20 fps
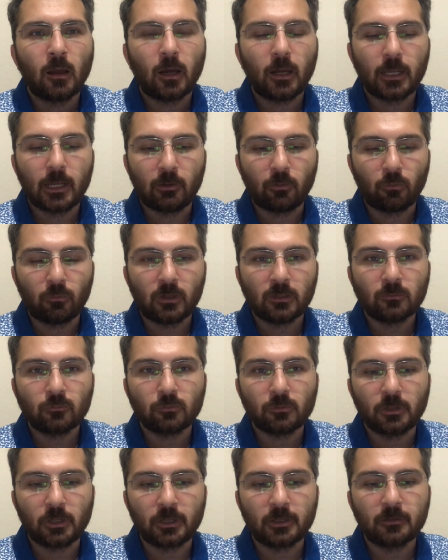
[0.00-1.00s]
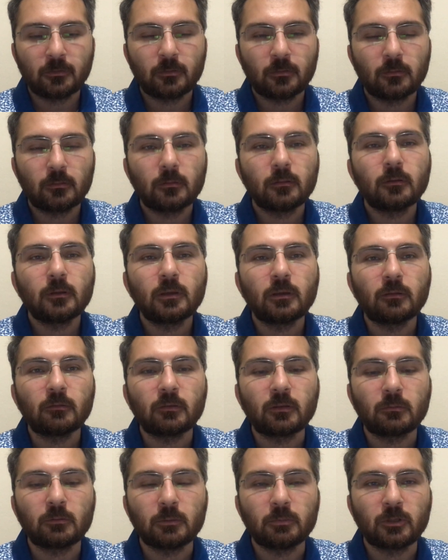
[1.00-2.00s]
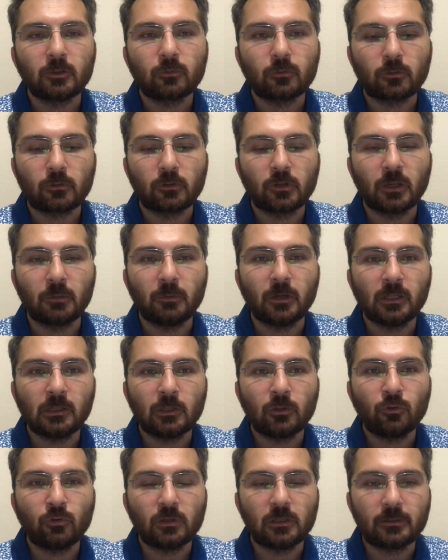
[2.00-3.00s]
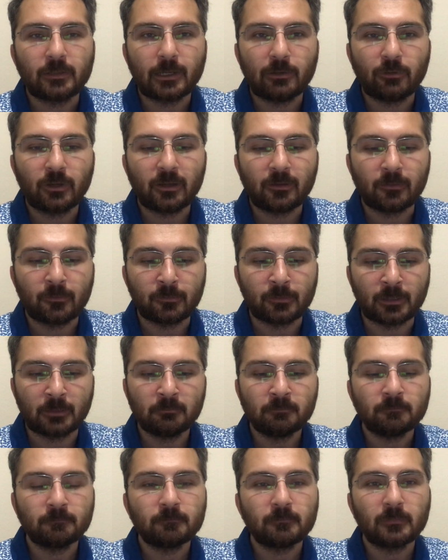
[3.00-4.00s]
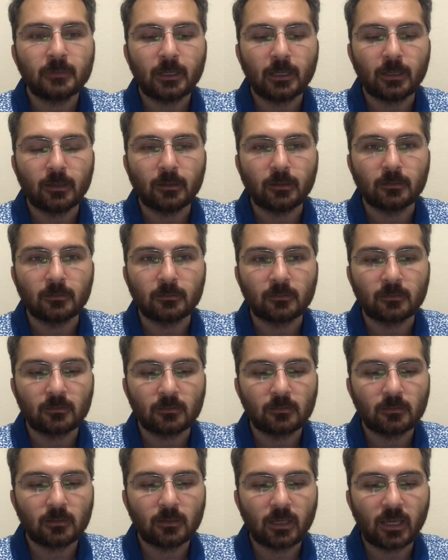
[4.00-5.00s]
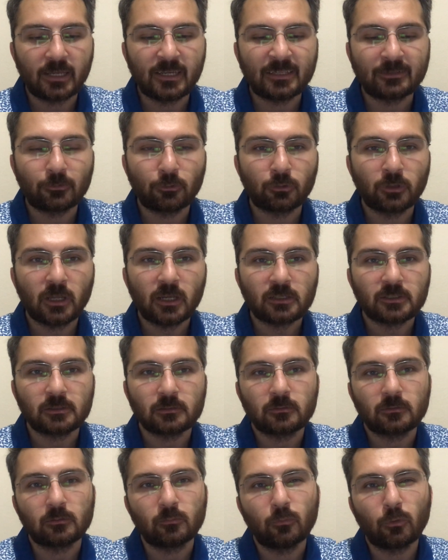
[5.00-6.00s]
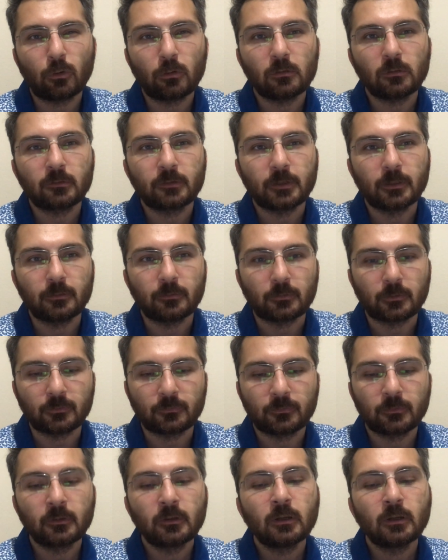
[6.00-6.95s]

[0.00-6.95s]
Hi everyone, today we will be talking about utilitarianism and an introduction to the moral theories of